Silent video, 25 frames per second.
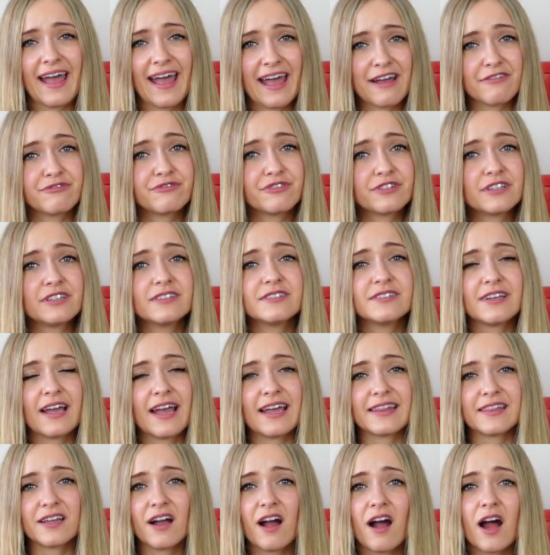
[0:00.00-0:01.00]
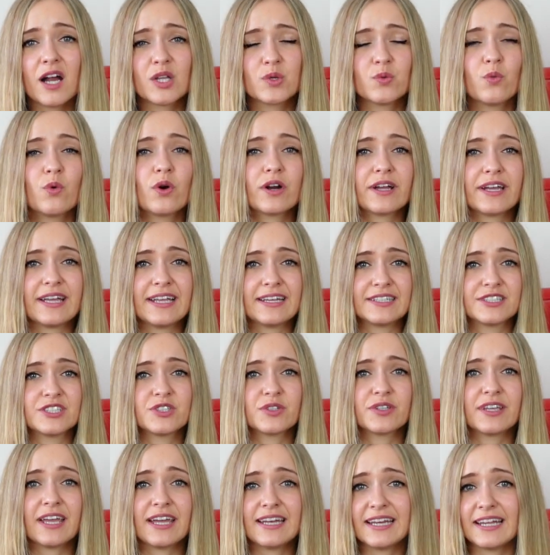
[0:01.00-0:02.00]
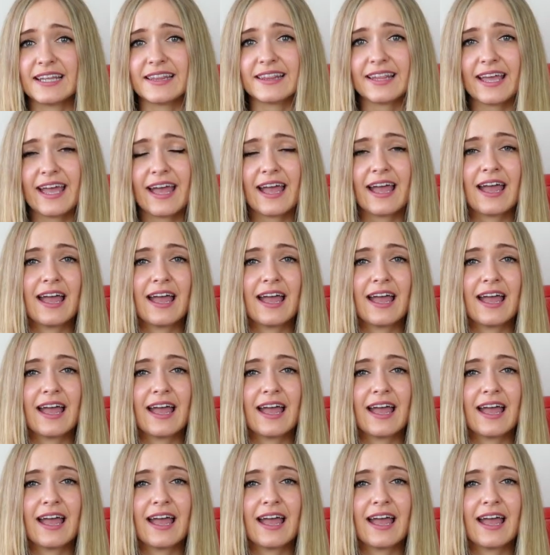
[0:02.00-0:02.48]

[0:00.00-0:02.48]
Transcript: effort and hard work into getting there.